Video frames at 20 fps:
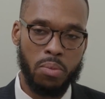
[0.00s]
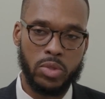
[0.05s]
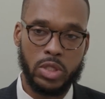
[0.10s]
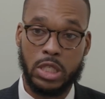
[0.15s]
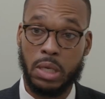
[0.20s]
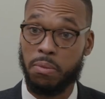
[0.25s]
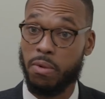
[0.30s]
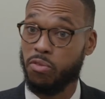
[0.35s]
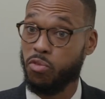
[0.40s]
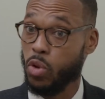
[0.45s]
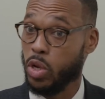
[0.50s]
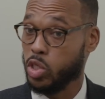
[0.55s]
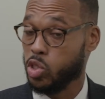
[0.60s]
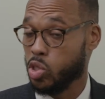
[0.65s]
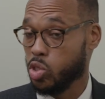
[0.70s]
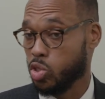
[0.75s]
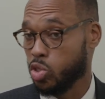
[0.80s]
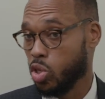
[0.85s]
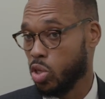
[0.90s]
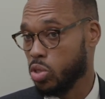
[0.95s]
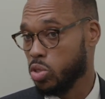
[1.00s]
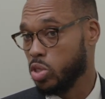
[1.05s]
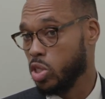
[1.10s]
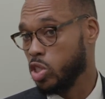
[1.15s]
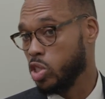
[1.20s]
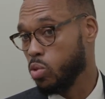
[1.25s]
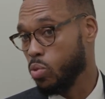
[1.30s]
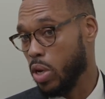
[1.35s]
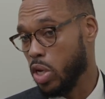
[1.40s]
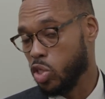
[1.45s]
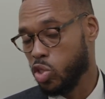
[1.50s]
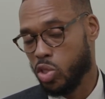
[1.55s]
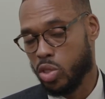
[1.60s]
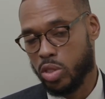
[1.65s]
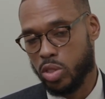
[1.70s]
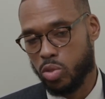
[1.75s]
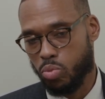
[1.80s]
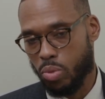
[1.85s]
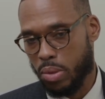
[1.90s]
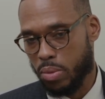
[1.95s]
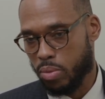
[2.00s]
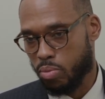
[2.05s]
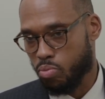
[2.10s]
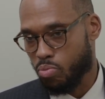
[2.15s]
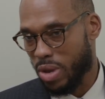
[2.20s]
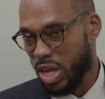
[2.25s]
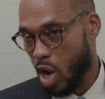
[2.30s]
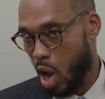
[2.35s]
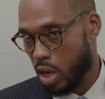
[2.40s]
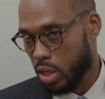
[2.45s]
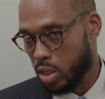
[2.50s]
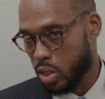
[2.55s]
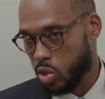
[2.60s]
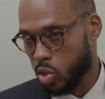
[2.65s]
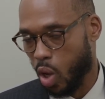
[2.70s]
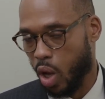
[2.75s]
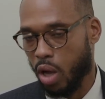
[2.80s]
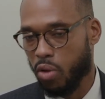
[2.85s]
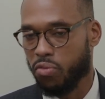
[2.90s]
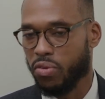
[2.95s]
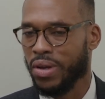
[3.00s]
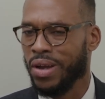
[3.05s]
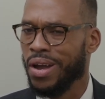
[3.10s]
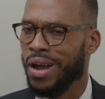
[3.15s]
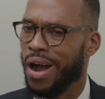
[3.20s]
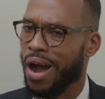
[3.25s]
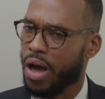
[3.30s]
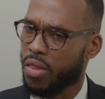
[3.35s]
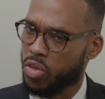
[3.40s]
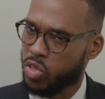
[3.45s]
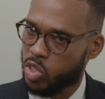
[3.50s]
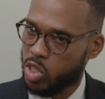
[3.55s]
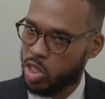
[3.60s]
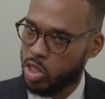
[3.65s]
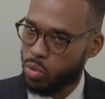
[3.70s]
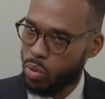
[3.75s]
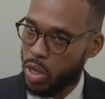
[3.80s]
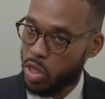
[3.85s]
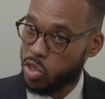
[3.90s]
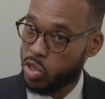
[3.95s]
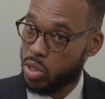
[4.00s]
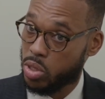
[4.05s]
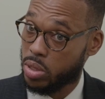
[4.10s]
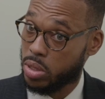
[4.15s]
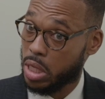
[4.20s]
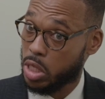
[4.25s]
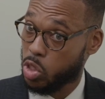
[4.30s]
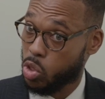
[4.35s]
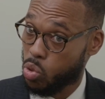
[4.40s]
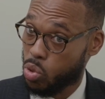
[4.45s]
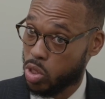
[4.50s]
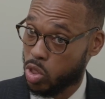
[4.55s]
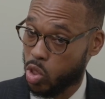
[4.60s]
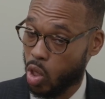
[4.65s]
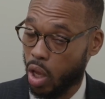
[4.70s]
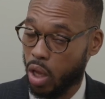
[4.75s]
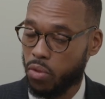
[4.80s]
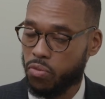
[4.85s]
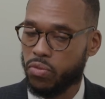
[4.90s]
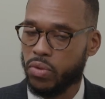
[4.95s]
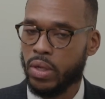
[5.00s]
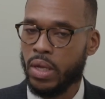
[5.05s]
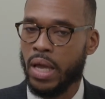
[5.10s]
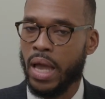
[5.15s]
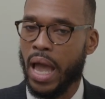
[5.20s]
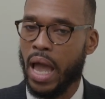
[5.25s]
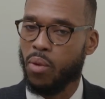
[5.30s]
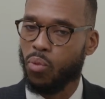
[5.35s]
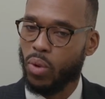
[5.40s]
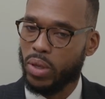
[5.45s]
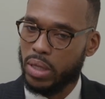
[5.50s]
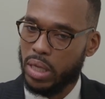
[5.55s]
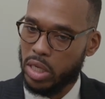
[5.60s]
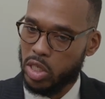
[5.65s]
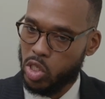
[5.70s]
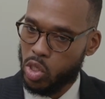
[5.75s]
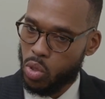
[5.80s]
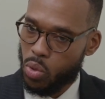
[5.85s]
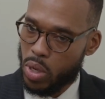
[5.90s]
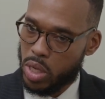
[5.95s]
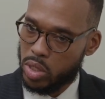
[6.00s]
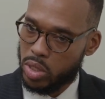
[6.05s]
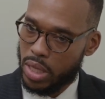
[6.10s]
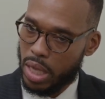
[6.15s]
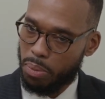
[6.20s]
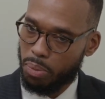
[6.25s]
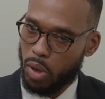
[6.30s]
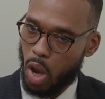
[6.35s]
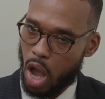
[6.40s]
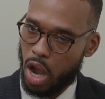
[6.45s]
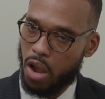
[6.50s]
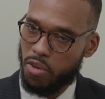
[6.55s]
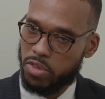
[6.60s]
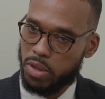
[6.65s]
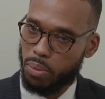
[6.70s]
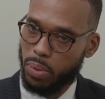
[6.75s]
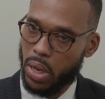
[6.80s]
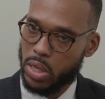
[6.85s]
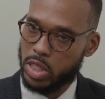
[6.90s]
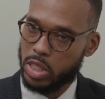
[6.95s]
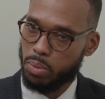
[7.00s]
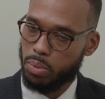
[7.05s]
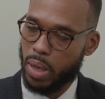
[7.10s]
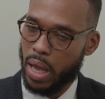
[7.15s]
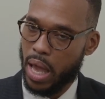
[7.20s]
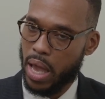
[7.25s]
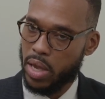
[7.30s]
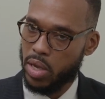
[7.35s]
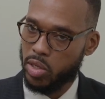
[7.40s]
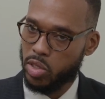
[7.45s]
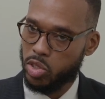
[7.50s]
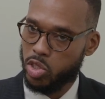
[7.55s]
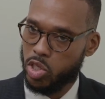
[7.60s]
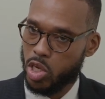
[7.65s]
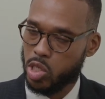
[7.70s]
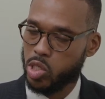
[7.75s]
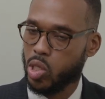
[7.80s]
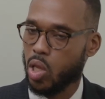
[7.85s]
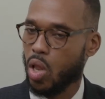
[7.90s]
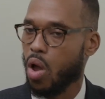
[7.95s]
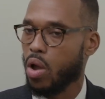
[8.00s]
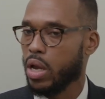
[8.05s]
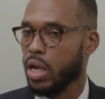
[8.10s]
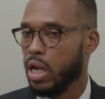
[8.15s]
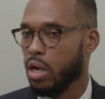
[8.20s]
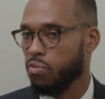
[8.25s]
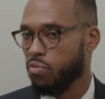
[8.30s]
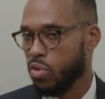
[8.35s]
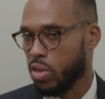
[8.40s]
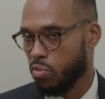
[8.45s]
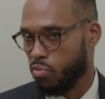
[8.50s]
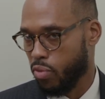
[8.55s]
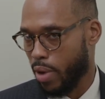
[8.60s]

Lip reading: some of which in certain situations we may not dissolve. Other situations they do dissolve, and what they do is they block off the blood supply just long enough for the